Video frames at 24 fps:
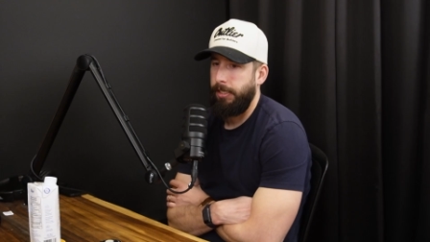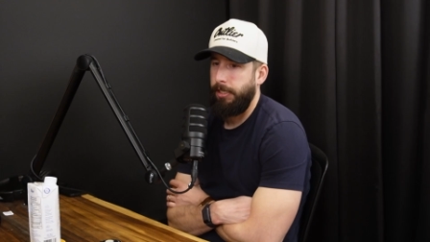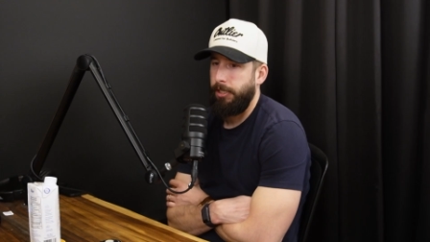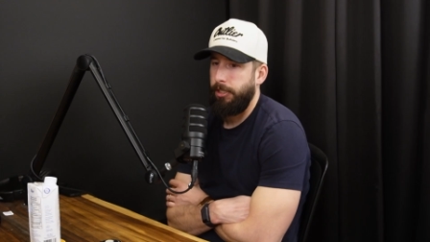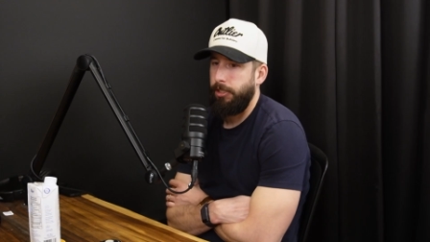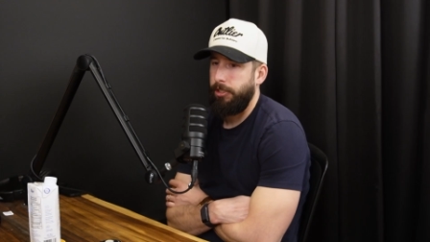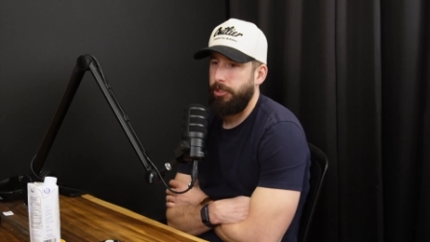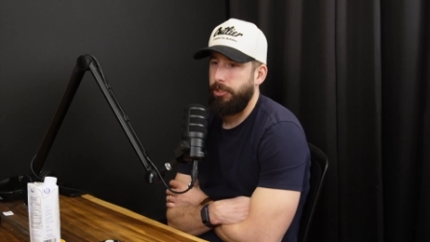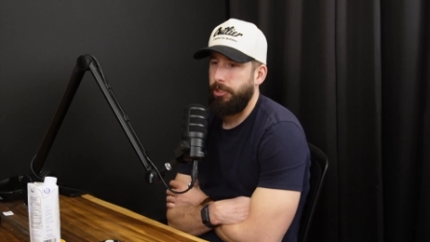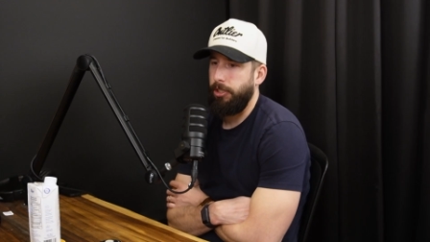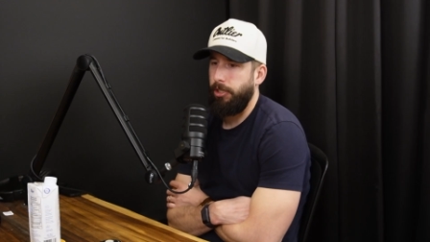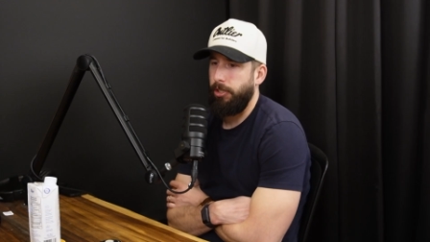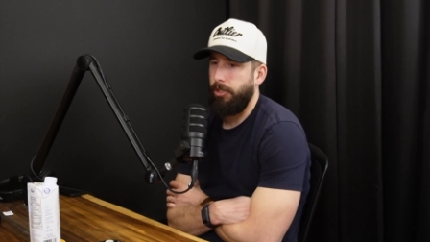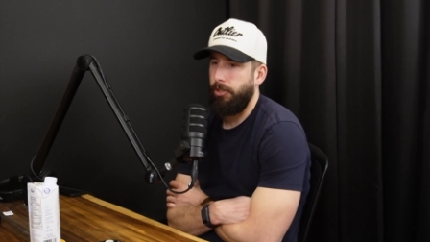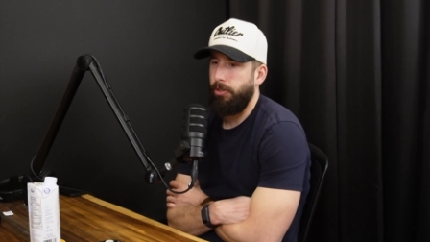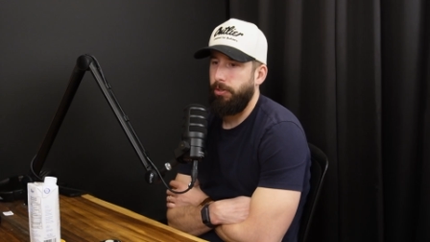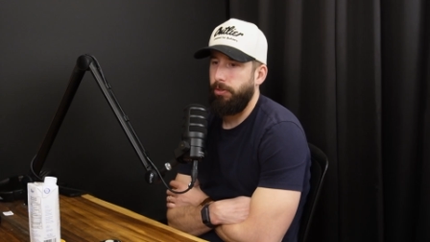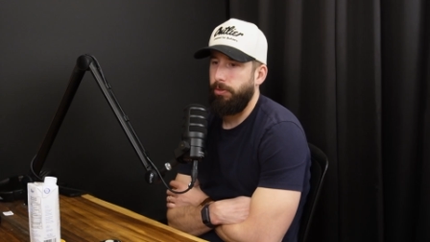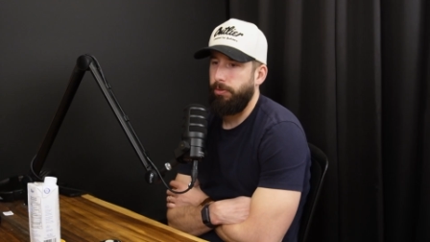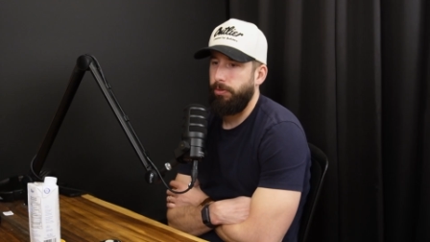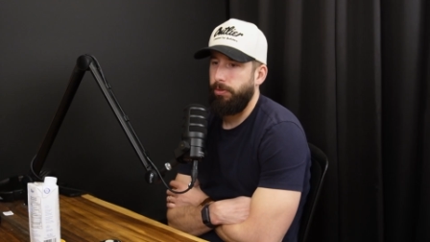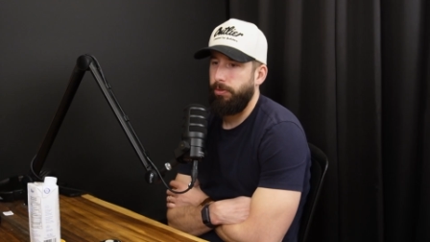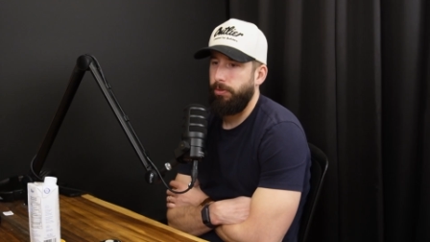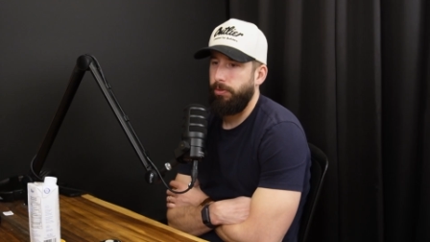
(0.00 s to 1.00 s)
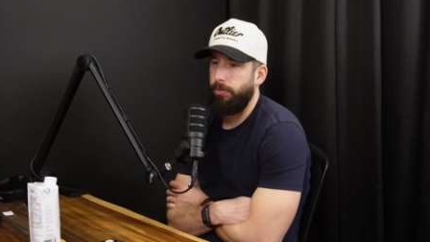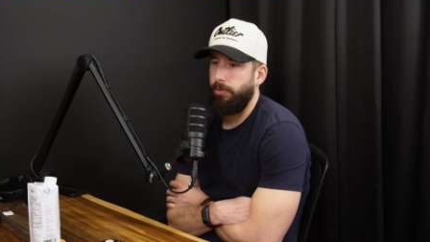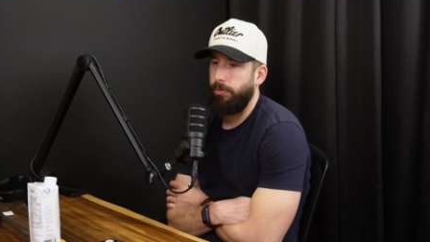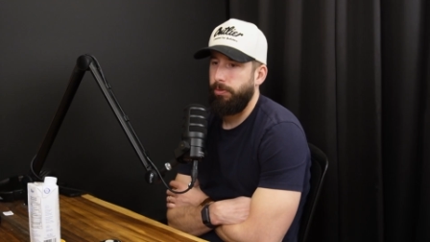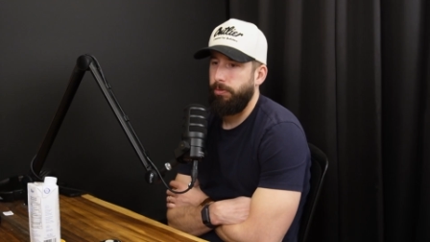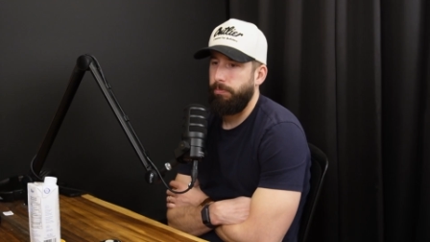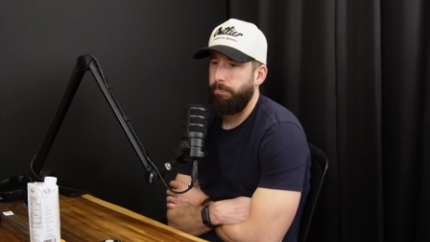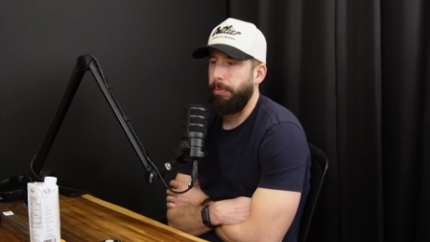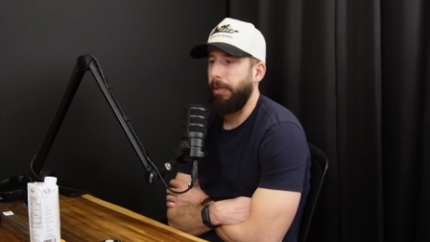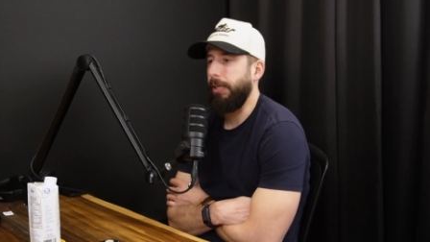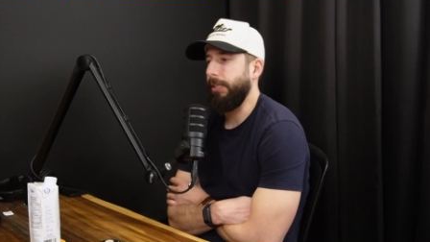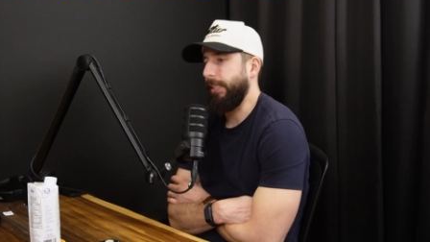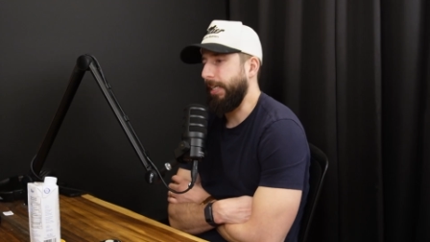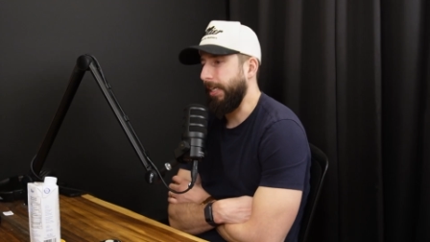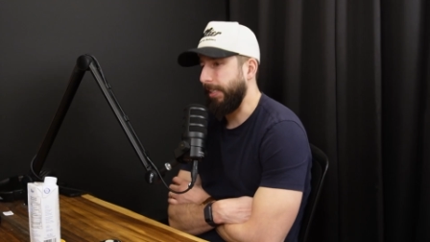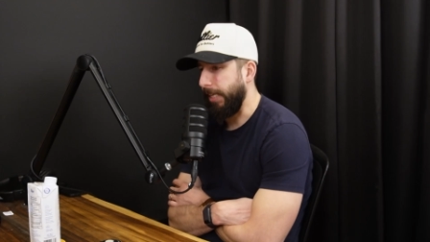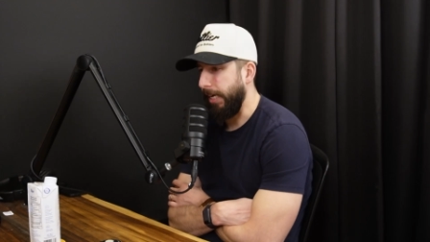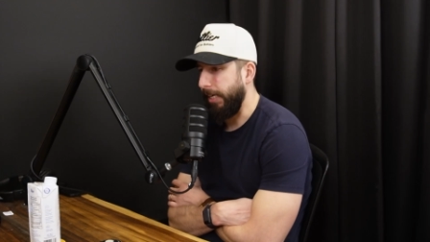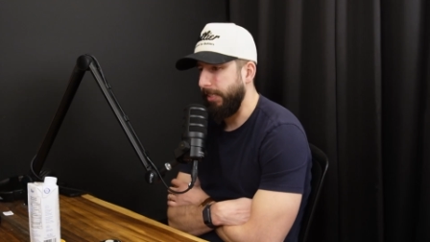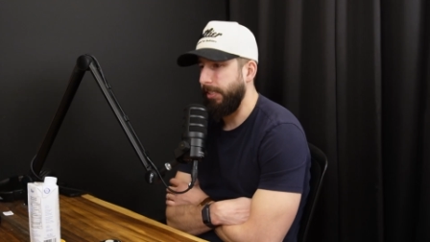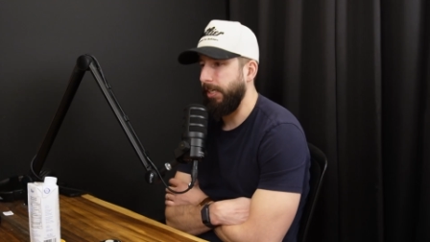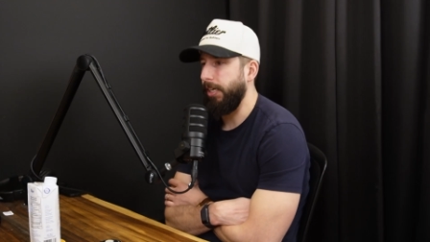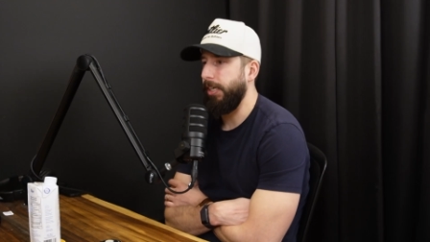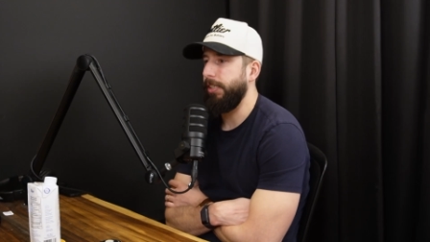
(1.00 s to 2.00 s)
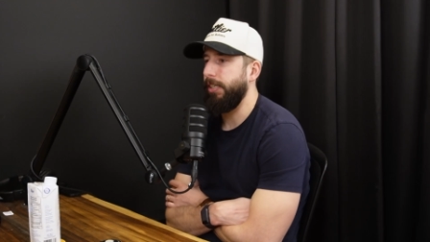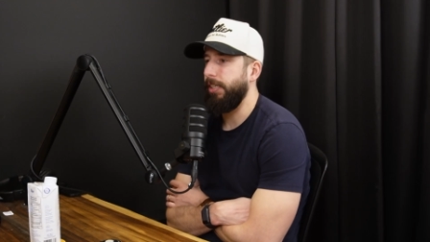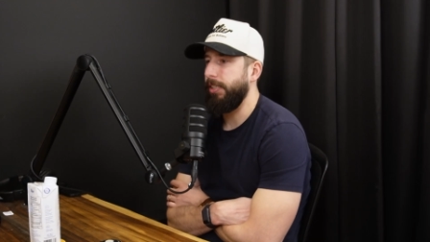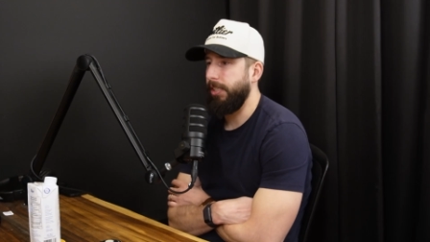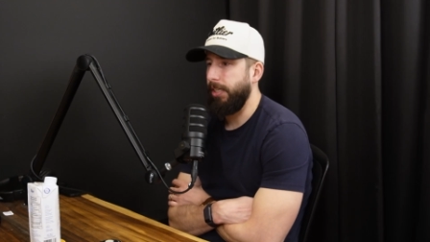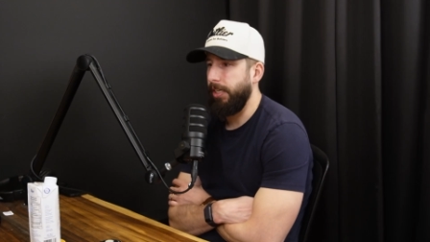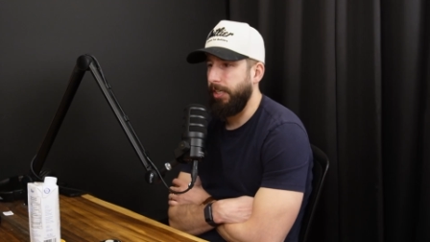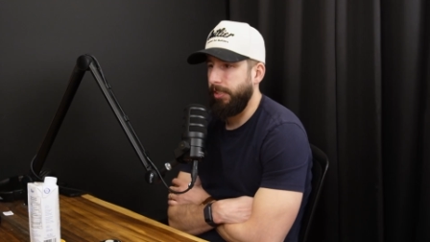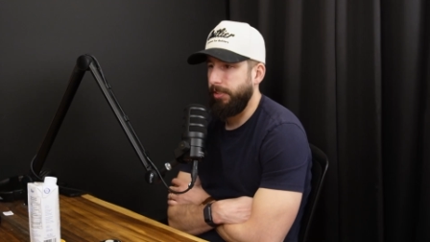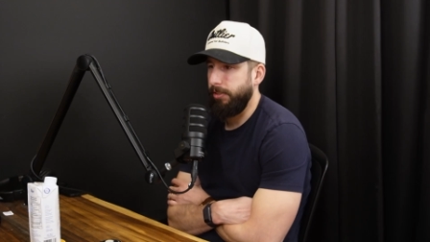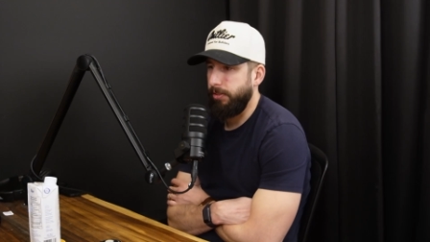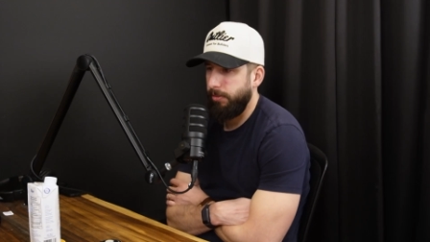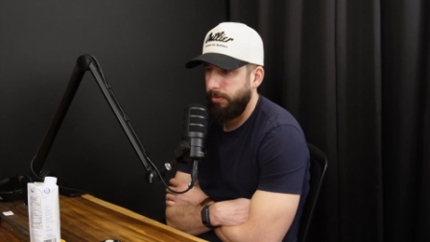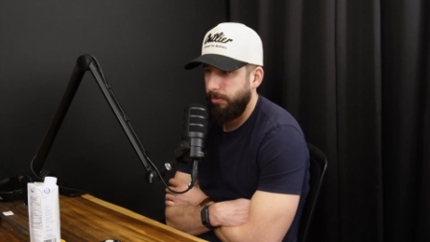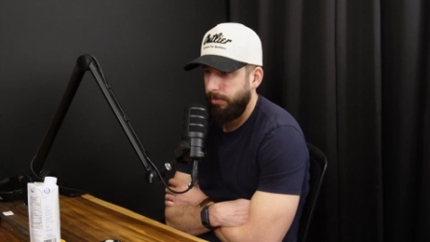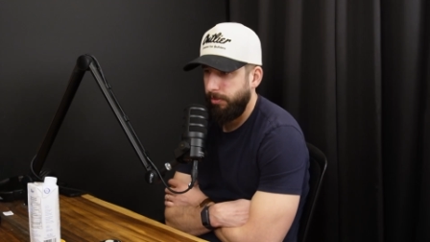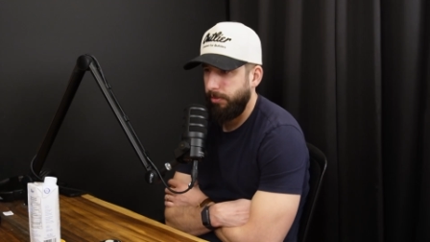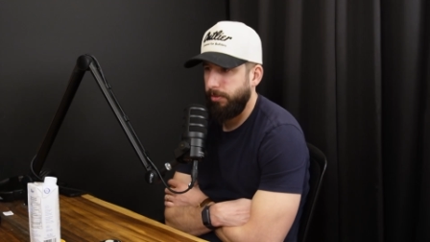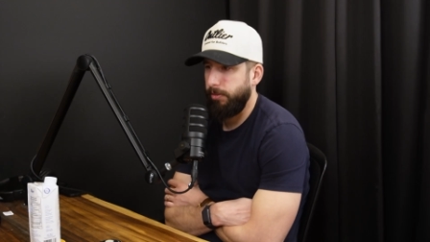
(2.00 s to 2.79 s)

So, but get that done and then